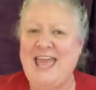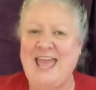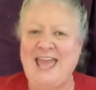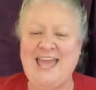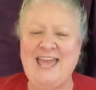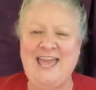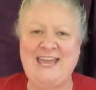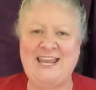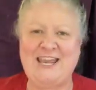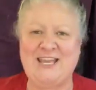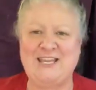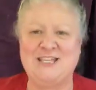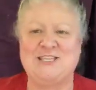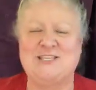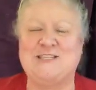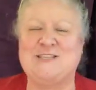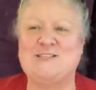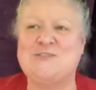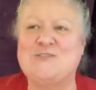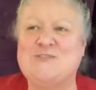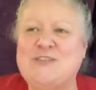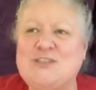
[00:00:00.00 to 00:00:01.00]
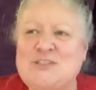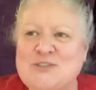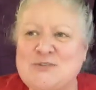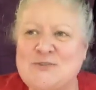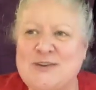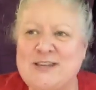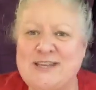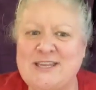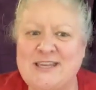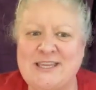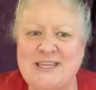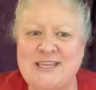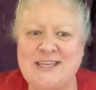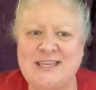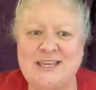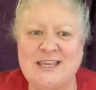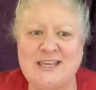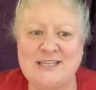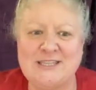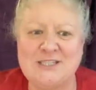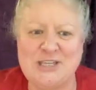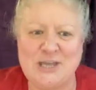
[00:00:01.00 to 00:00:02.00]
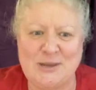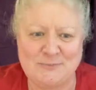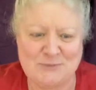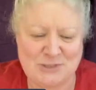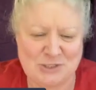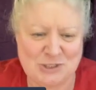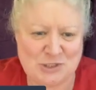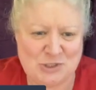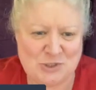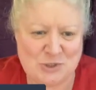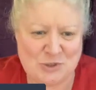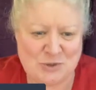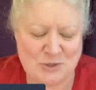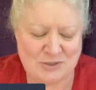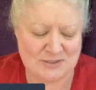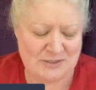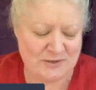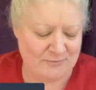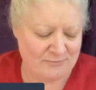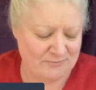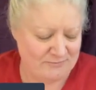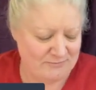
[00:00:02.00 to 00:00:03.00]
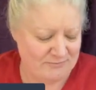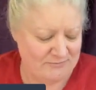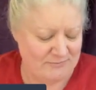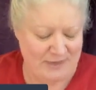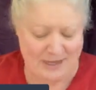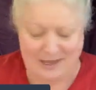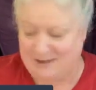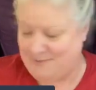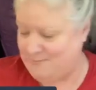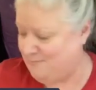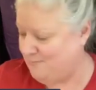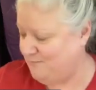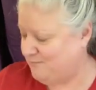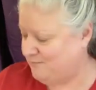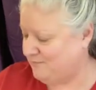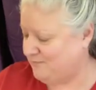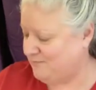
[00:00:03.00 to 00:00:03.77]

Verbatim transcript: And I just finished reading chapter two because I, um,